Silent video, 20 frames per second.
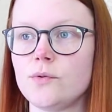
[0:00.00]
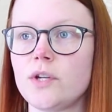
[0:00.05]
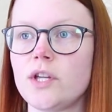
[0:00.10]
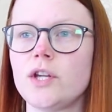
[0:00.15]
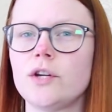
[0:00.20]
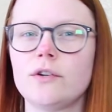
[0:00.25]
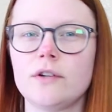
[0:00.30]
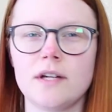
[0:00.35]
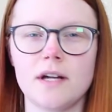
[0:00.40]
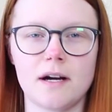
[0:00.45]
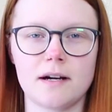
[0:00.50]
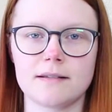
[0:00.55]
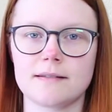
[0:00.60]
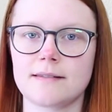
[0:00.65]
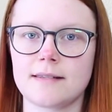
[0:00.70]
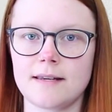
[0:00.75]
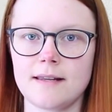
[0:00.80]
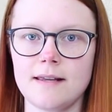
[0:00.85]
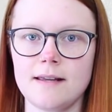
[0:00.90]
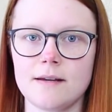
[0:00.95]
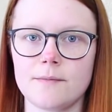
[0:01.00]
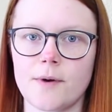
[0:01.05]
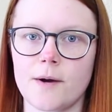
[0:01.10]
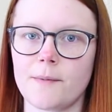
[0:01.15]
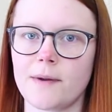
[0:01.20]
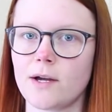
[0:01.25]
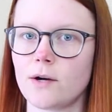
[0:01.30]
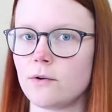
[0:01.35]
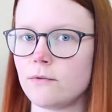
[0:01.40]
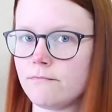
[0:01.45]
curiosity about
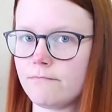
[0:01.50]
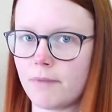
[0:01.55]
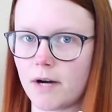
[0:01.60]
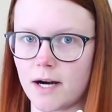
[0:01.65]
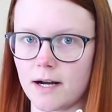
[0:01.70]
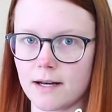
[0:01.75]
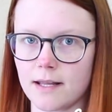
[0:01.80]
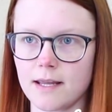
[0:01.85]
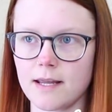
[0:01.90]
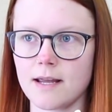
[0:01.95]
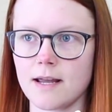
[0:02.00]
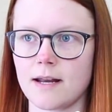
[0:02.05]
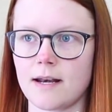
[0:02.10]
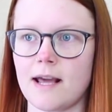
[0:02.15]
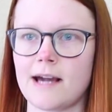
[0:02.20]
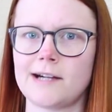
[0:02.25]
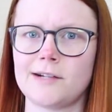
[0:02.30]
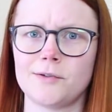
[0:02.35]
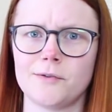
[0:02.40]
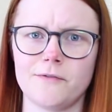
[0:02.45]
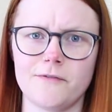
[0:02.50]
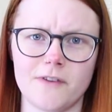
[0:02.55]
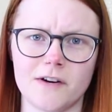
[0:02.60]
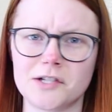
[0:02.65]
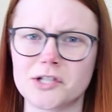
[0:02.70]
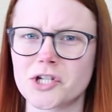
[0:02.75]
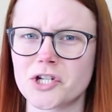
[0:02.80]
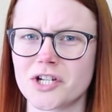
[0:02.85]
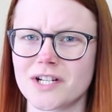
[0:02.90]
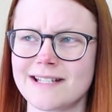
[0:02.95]
my own body and how it
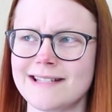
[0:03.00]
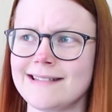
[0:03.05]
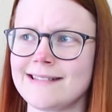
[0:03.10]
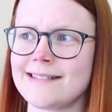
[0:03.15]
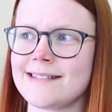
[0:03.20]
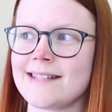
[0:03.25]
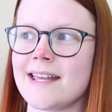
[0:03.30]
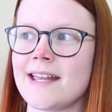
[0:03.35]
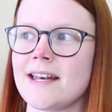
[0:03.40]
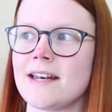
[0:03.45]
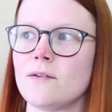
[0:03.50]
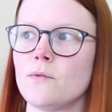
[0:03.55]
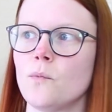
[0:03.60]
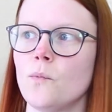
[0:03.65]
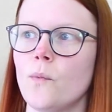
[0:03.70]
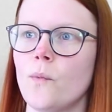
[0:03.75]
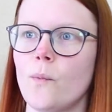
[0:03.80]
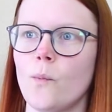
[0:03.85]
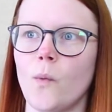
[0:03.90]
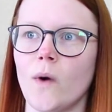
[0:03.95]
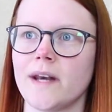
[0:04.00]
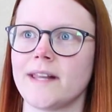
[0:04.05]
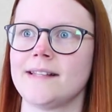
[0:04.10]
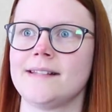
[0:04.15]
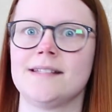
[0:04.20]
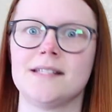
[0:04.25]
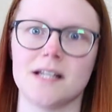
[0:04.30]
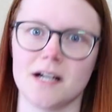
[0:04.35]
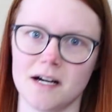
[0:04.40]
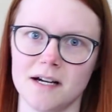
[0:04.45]
functions and what
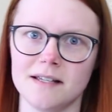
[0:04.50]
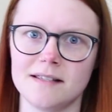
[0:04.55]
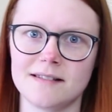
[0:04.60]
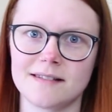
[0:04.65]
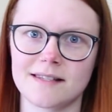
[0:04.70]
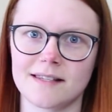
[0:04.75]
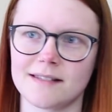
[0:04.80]
it does,